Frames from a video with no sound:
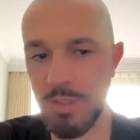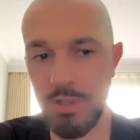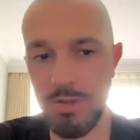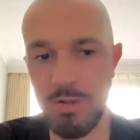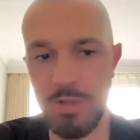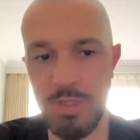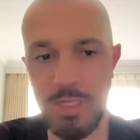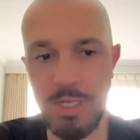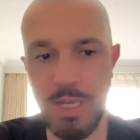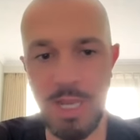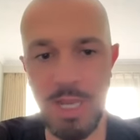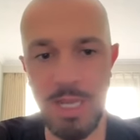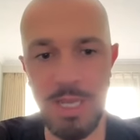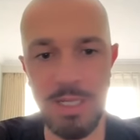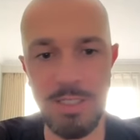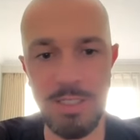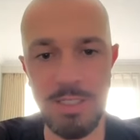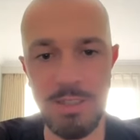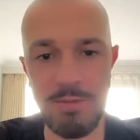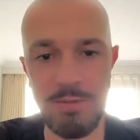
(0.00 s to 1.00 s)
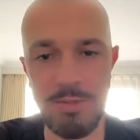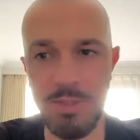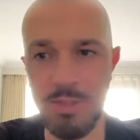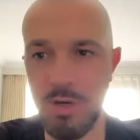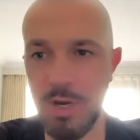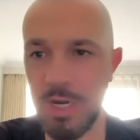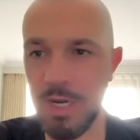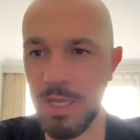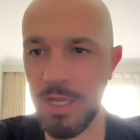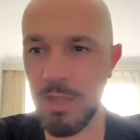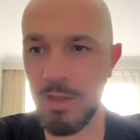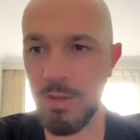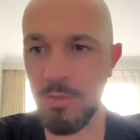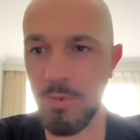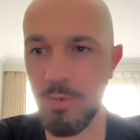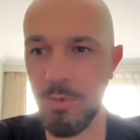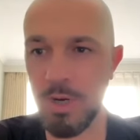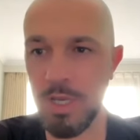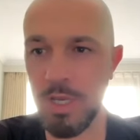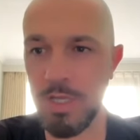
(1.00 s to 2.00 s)
during the days and training in the
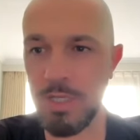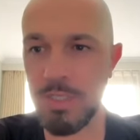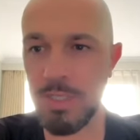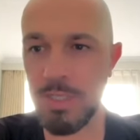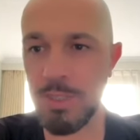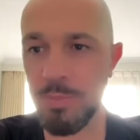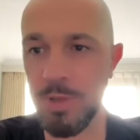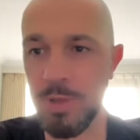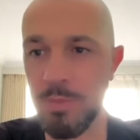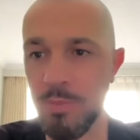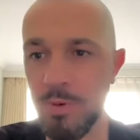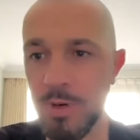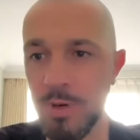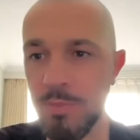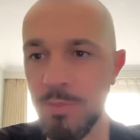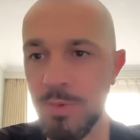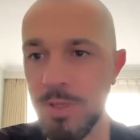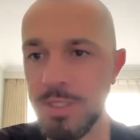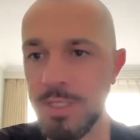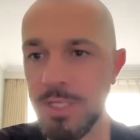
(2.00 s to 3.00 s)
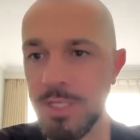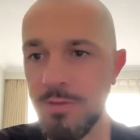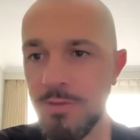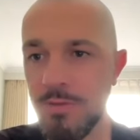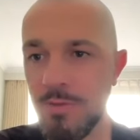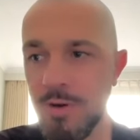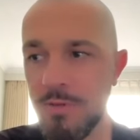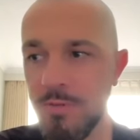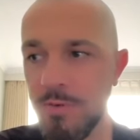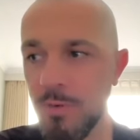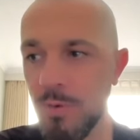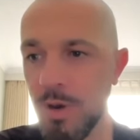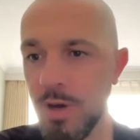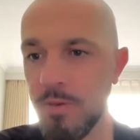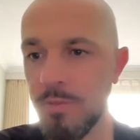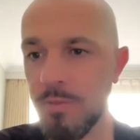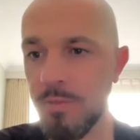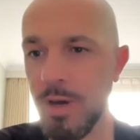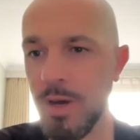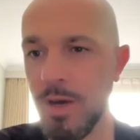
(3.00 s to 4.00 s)
morning. So it's been pretty busy for
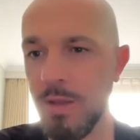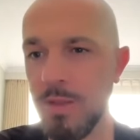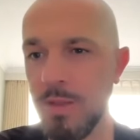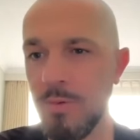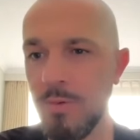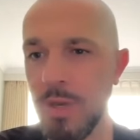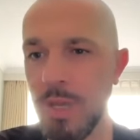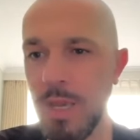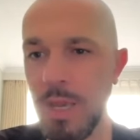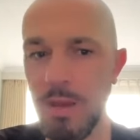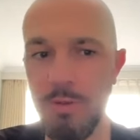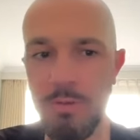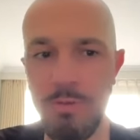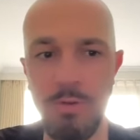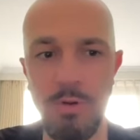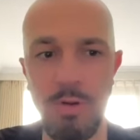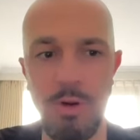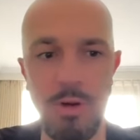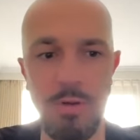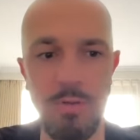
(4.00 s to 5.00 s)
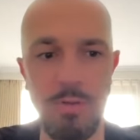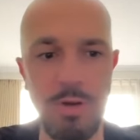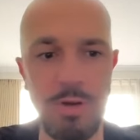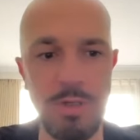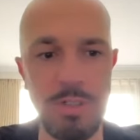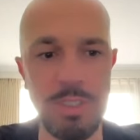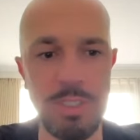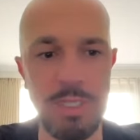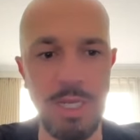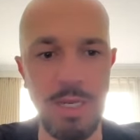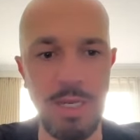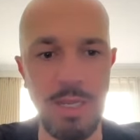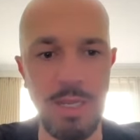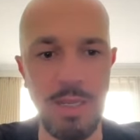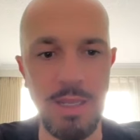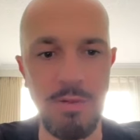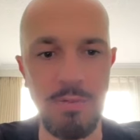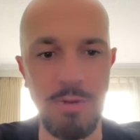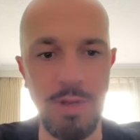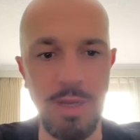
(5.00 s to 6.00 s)
everyone, but I think we're getting through a lot of content
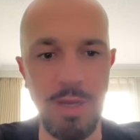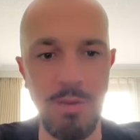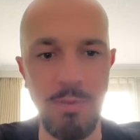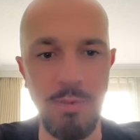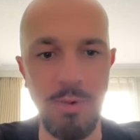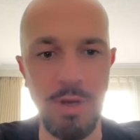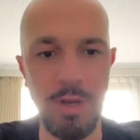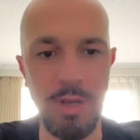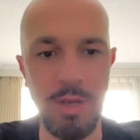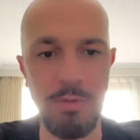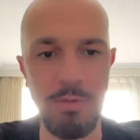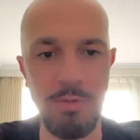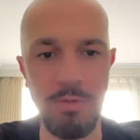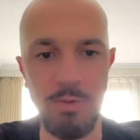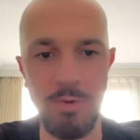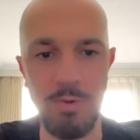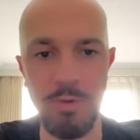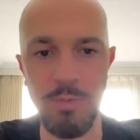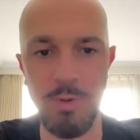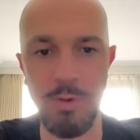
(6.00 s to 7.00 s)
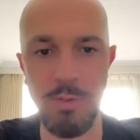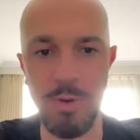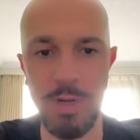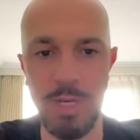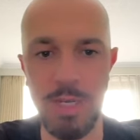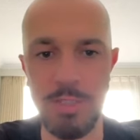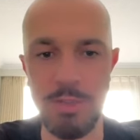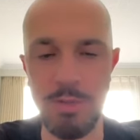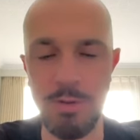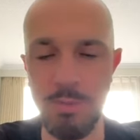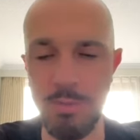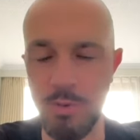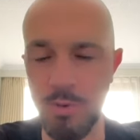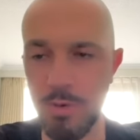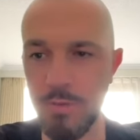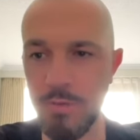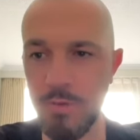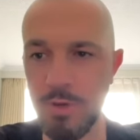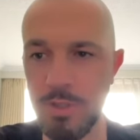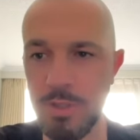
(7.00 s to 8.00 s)
and working through what we need to
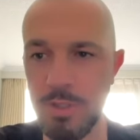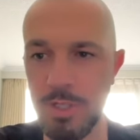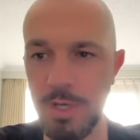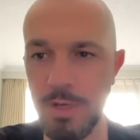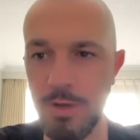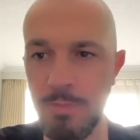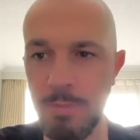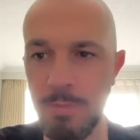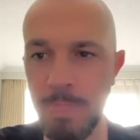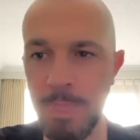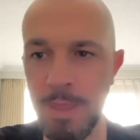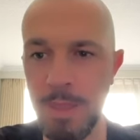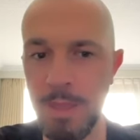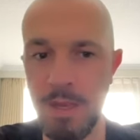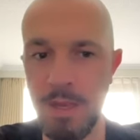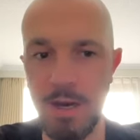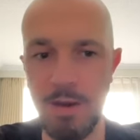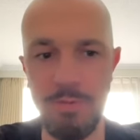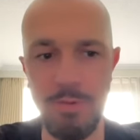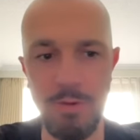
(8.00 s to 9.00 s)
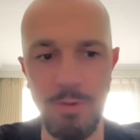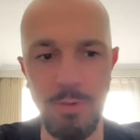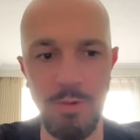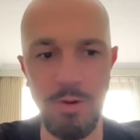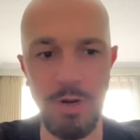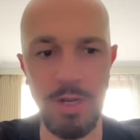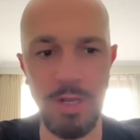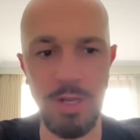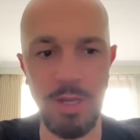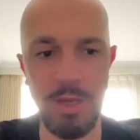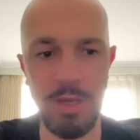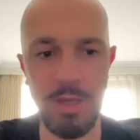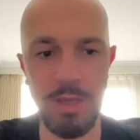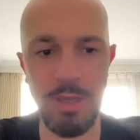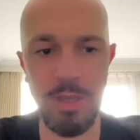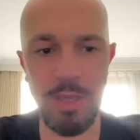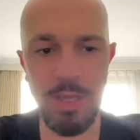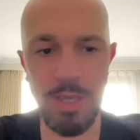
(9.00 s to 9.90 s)
improve on. So I feel we're